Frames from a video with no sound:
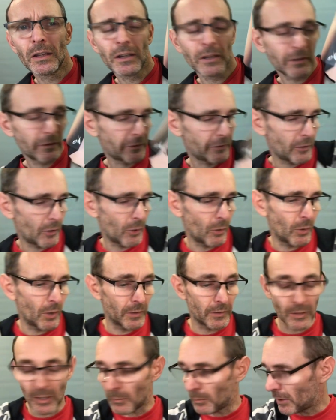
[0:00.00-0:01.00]
So
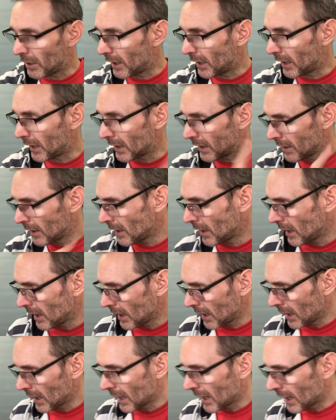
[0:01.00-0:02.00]
double A.
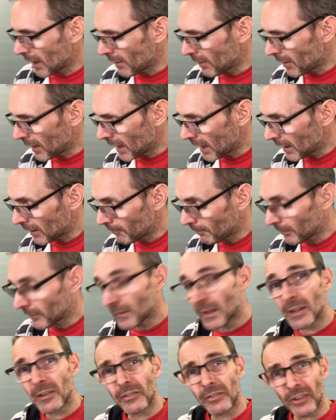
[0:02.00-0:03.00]
And then
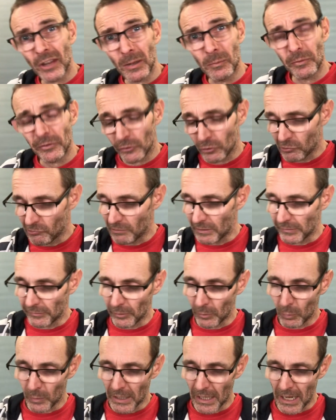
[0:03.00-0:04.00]
same story. So
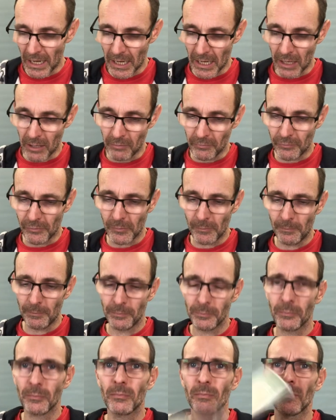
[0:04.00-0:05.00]
we have
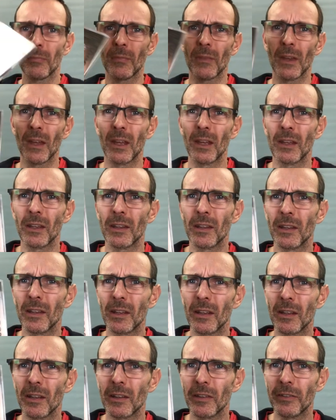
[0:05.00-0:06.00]

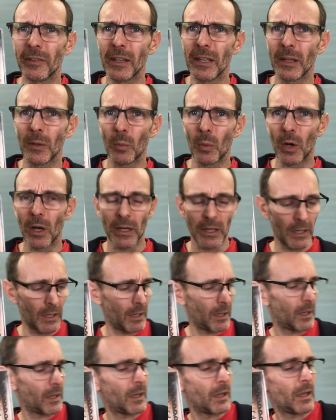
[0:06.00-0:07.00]
CD one,
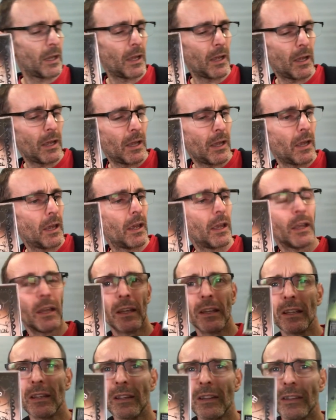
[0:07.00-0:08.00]

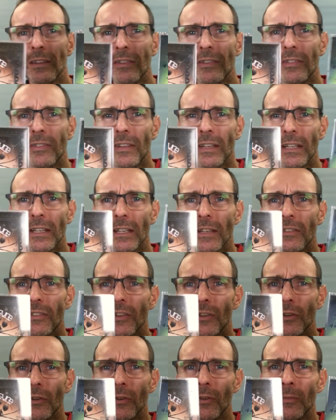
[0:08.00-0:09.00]
CD
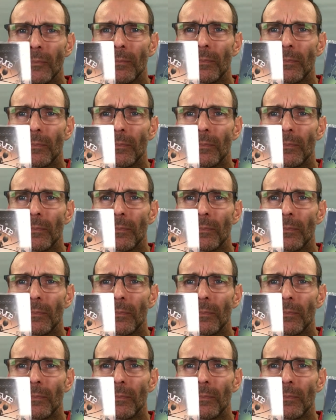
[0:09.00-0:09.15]
two.